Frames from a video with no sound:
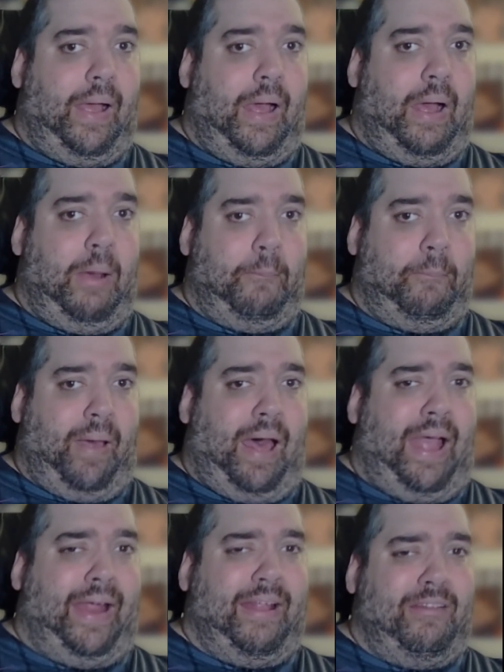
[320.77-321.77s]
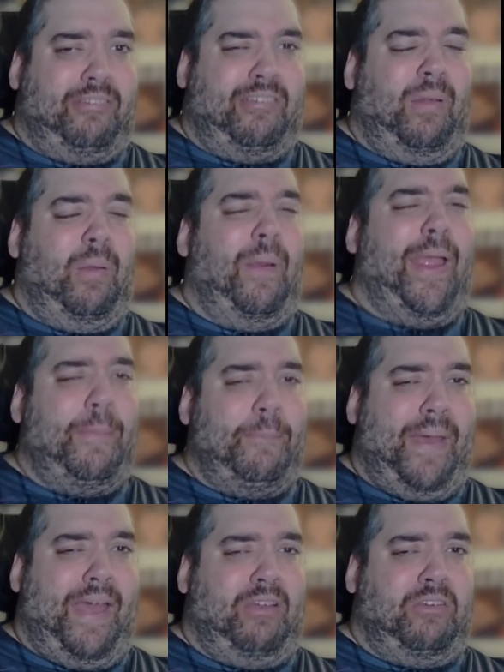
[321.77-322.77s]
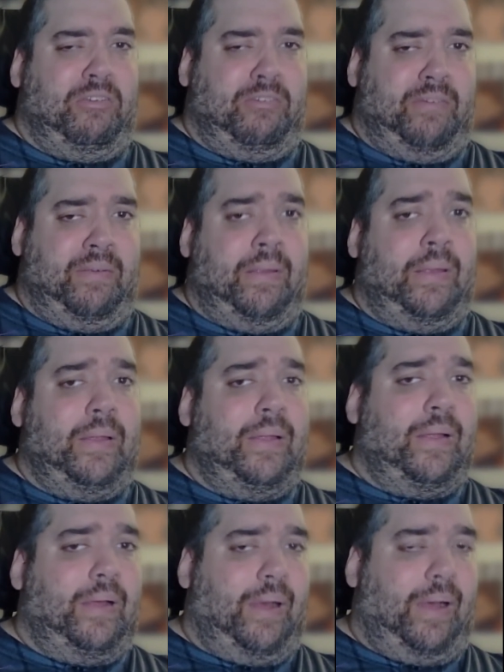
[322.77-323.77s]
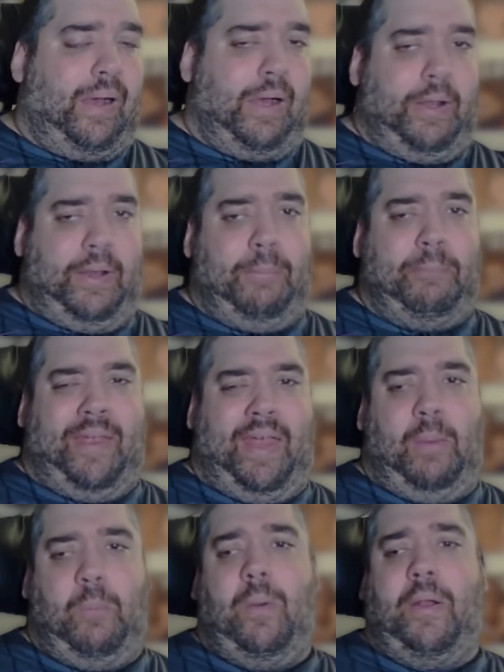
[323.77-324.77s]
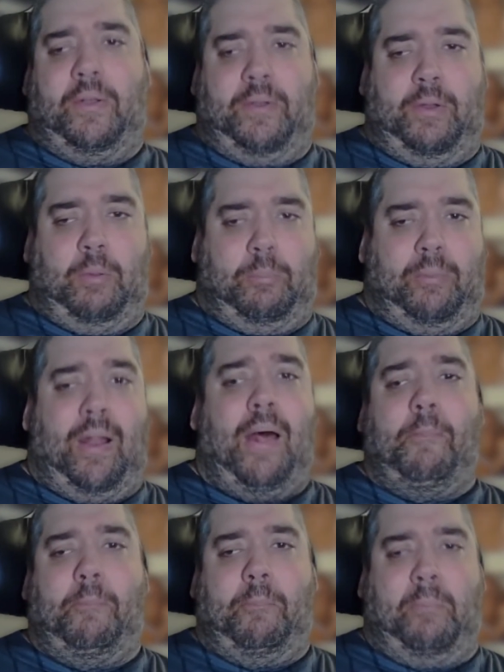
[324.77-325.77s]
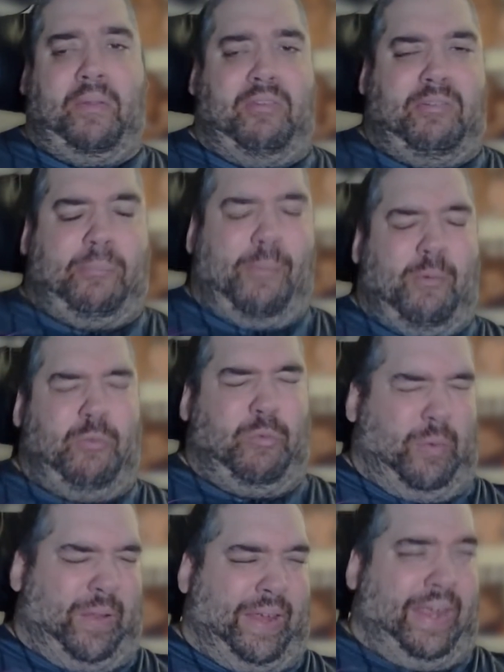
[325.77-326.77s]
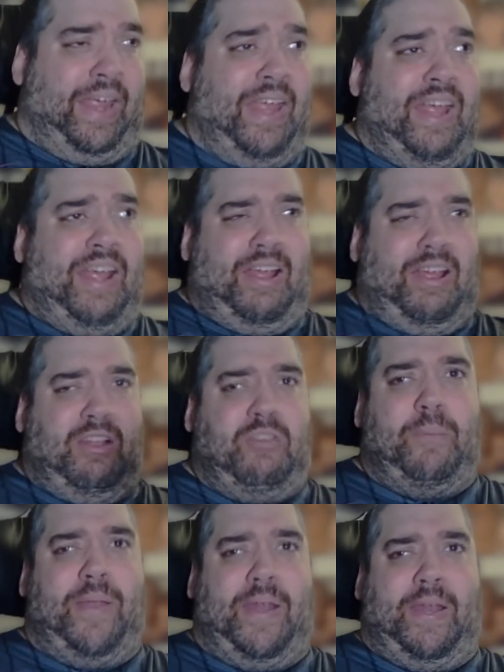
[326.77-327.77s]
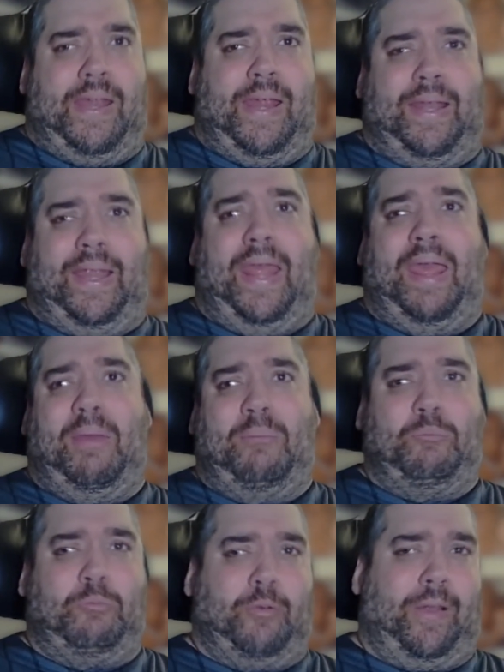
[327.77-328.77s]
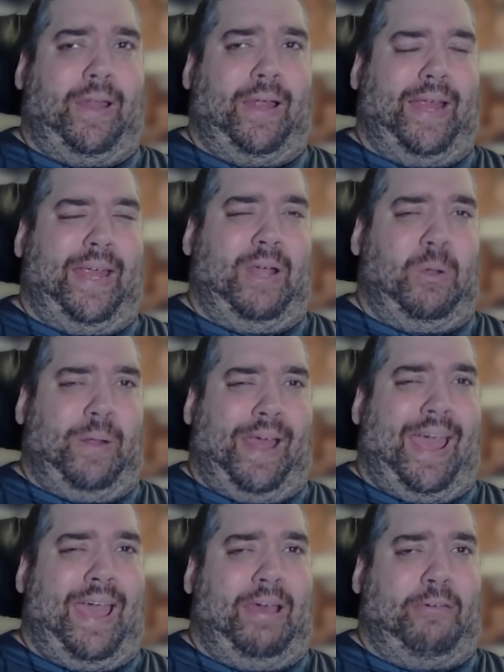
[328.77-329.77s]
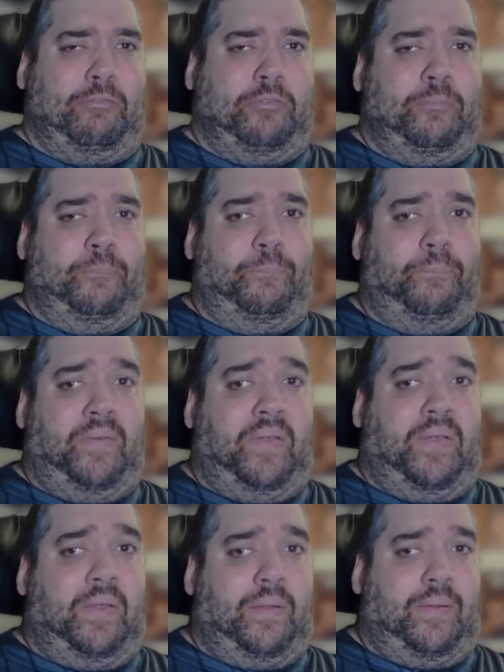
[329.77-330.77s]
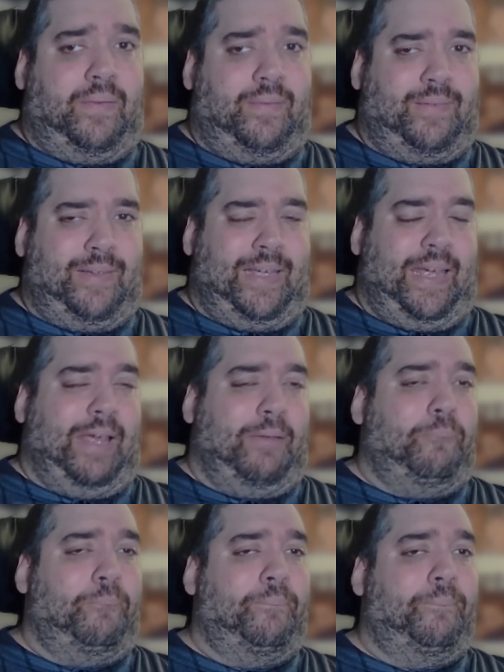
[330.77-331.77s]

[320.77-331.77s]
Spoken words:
I can still get matches on MK1, no problem, but supposedly it's been a dead game for like a year and a half. Okay?